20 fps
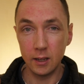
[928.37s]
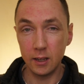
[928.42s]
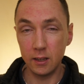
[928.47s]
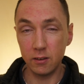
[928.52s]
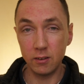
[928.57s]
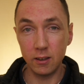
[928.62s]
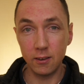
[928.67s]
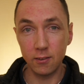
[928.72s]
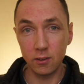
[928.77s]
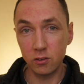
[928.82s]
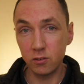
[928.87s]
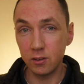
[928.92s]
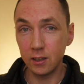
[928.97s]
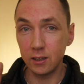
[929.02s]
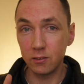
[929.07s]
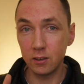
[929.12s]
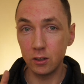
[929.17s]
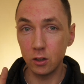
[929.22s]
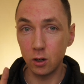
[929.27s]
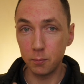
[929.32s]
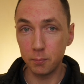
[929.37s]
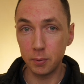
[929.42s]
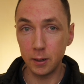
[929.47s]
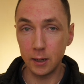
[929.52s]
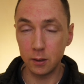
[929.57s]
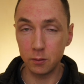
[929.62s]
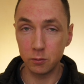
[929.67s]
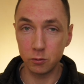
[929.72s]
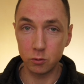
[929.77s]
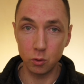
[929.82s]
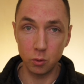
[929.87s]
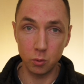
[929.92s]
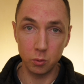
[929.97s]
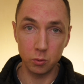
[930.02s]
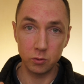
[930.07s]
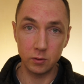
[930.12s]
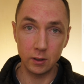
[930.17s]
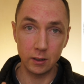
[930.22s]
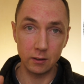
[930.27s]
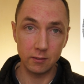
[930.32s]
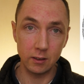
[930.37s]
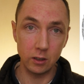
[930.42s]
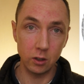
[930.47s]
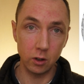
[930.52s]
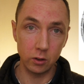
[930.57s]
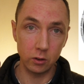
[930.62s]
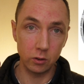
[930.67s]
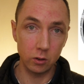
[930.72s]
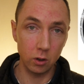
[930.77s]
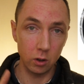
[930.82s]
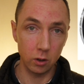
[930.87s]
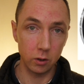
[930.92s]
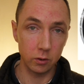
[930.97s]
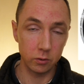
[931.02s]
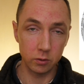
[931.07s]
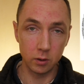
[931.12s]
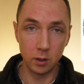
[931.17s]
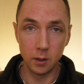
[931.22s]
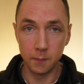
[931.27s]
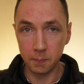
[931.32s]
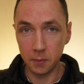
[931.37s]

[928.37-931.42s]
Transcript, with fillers: is either £69 or $69.